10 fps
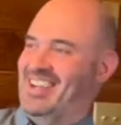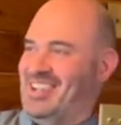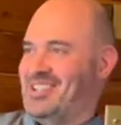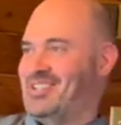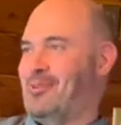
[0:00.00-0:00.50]

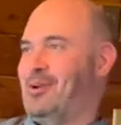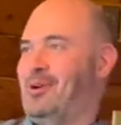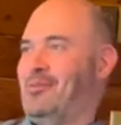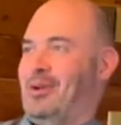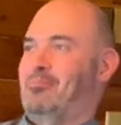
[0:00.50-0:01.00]
so we
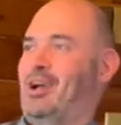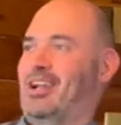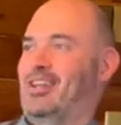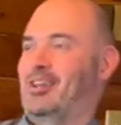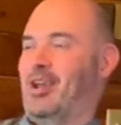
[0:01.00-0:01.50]
all went
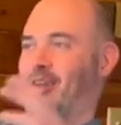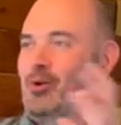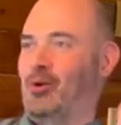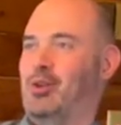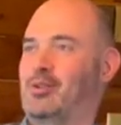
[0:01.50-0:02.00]
back, and
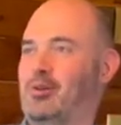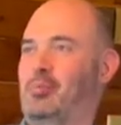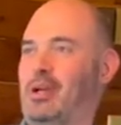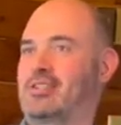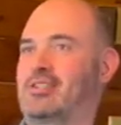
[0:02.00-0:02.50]
all the other
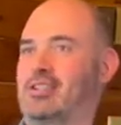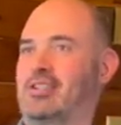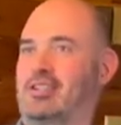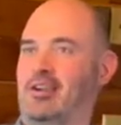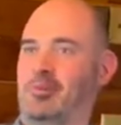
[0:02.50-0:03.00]
apprentices at the
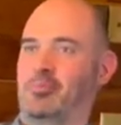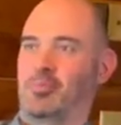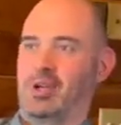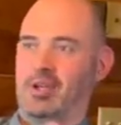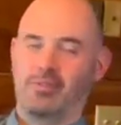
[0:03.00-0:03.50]
time
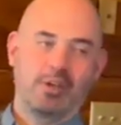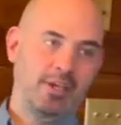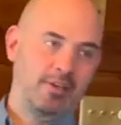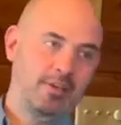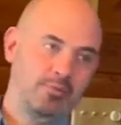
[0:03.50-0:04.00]
were living
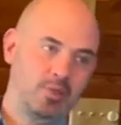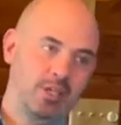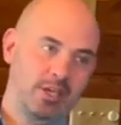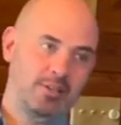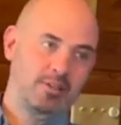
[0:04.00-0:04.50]
in a
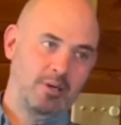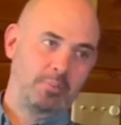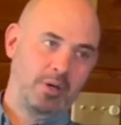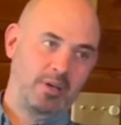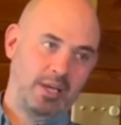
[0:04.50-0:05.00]
shared
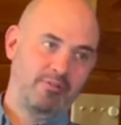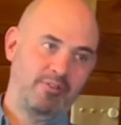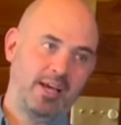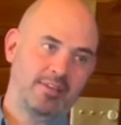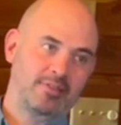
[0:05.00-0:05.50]
like
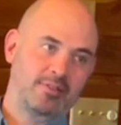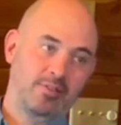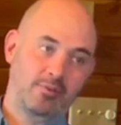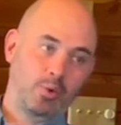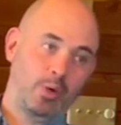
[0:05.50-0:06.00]
flat
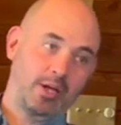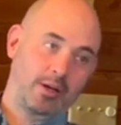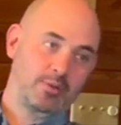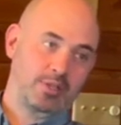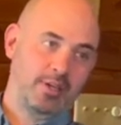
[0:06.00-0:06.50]
quite
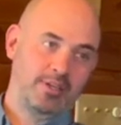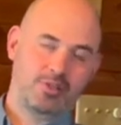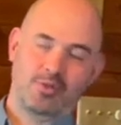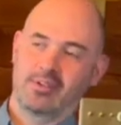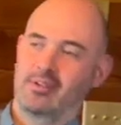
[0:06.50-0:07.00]
close to the high
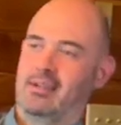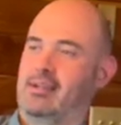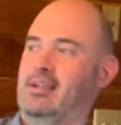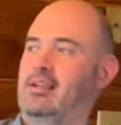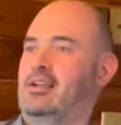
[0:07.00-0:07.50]
street.
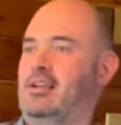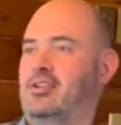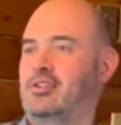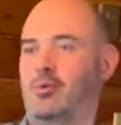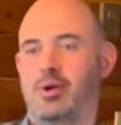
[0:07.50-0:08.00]

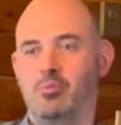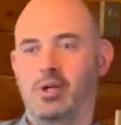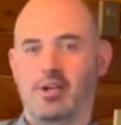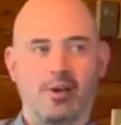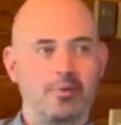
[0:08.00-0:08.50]
So in we go.